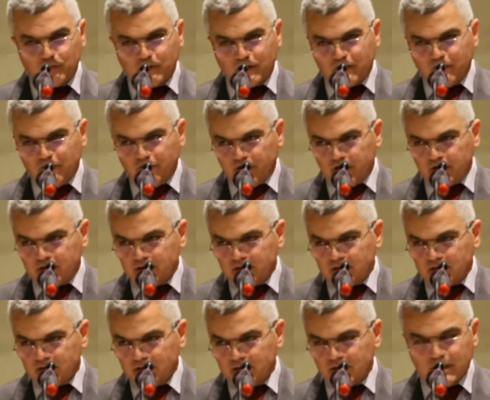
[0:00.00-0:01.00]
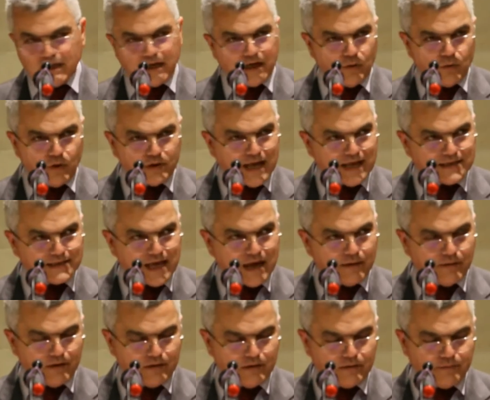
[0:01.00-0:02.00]
were converted, and what has
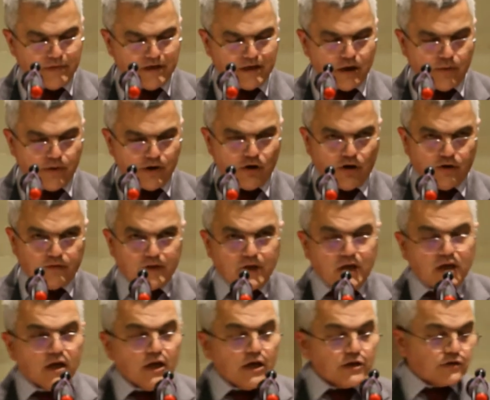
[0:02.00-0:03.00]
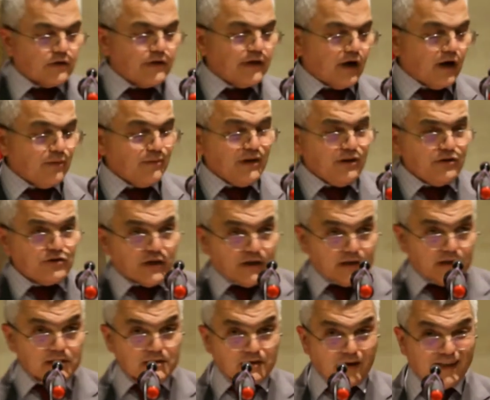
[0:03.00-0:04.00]
been going on. So the Armenian
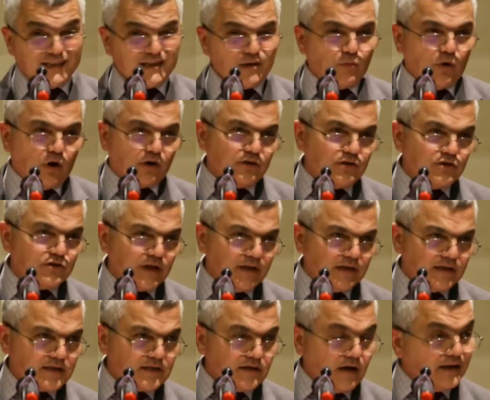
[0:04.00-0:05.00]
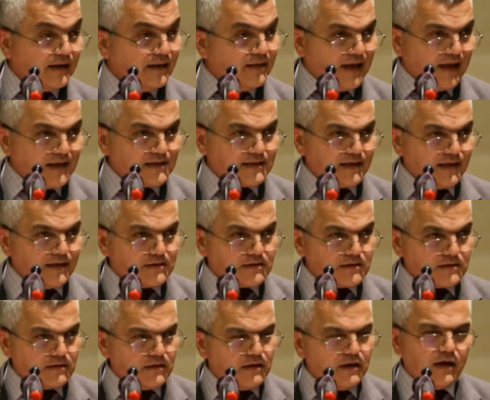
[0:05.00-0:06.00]
genocide is a modern genocide in that
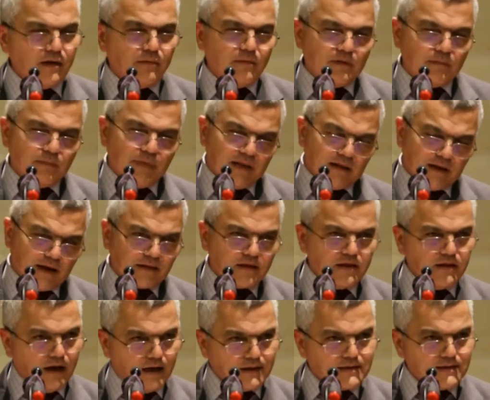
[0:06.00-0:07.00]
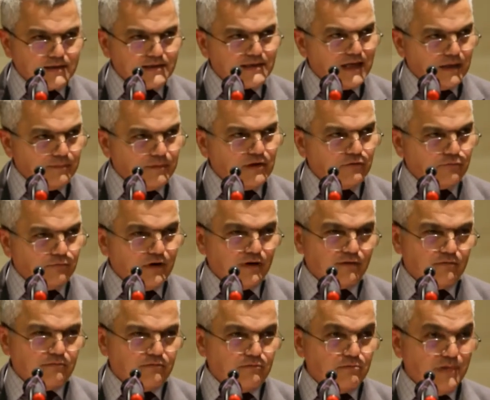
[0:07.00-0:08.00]
sense. A bit like the Nazis
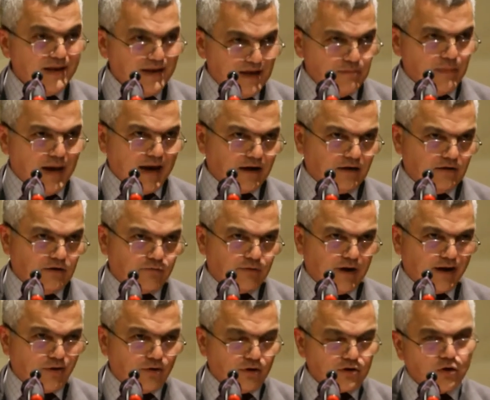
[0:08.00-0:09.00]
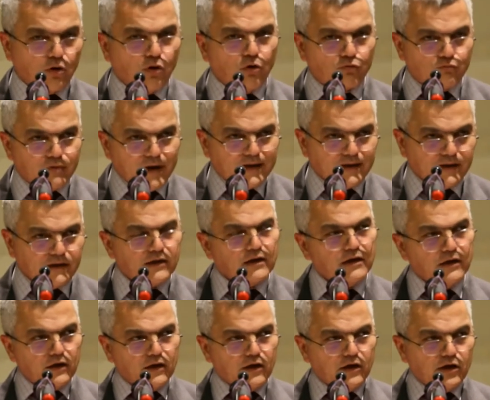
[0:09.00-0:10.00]
keeping immaculate record
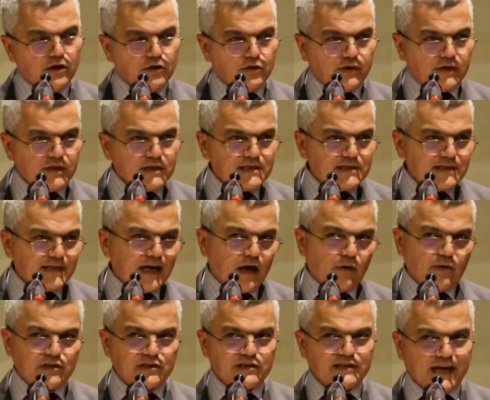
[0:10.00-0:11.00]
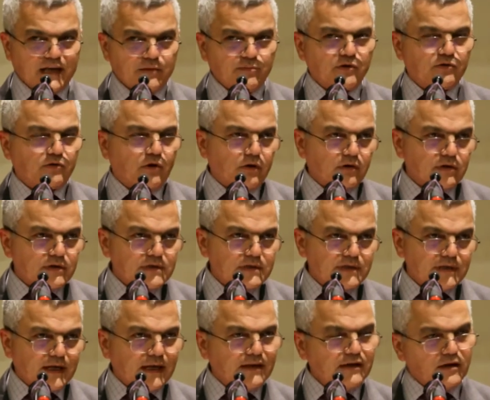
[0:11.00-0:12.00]
already, you can see how a state
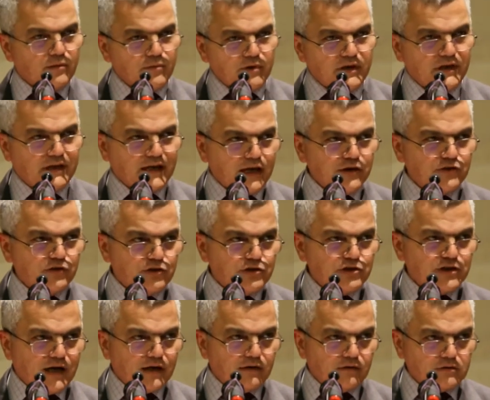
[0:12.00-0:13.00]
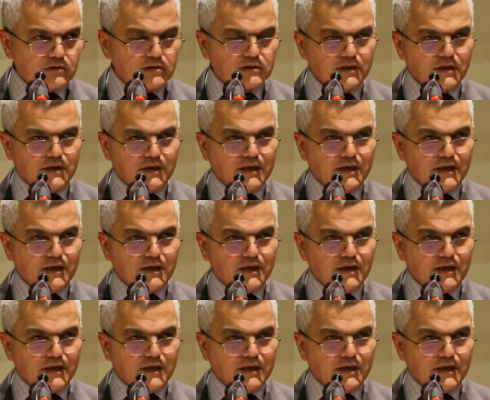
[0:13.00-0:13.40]
bureaucracy and communication channels